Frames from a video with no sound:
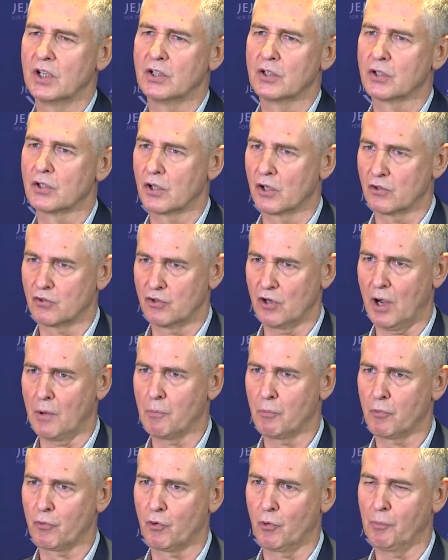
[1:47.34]
that
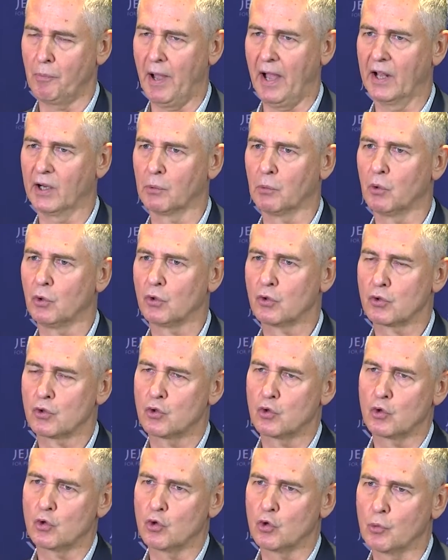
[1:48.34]
jump from animals
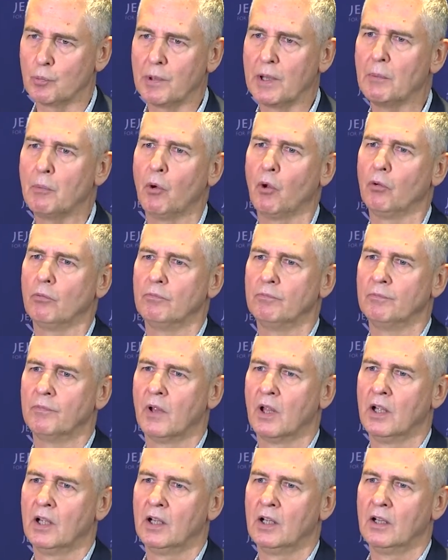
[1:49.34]
to people.
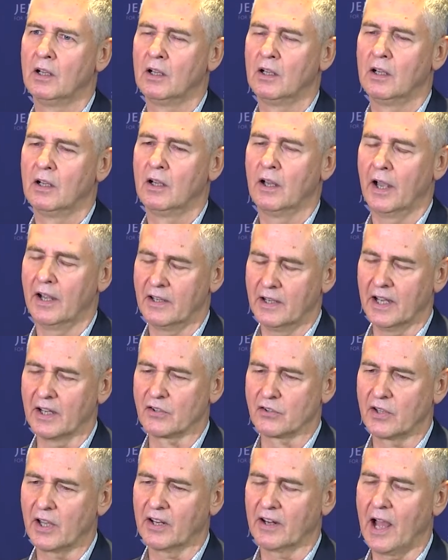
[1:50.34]
And yes,
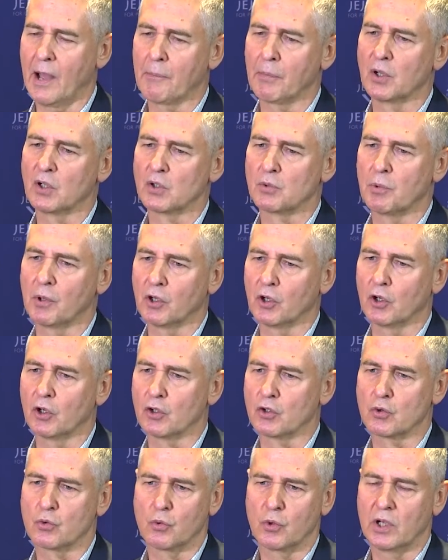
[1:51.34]
that happens
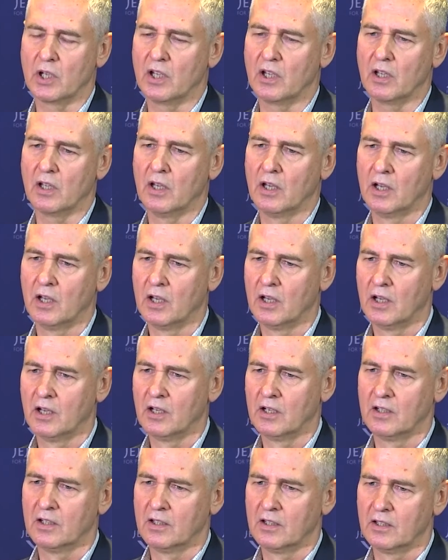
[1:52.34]
because we
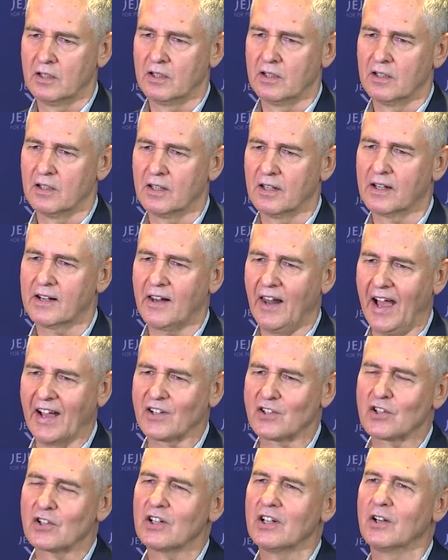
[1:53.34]

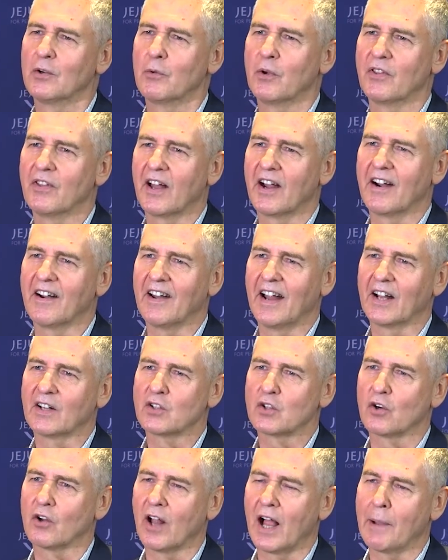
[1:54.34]
clash with their
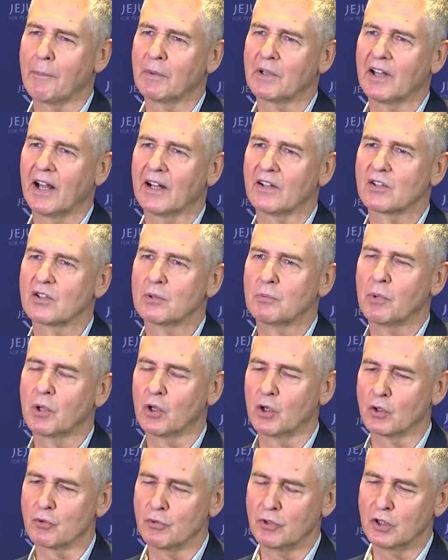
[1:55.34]
natural habitats,
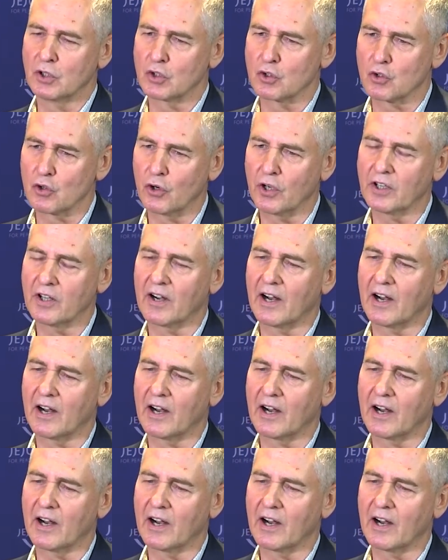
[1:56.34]
because we destroy their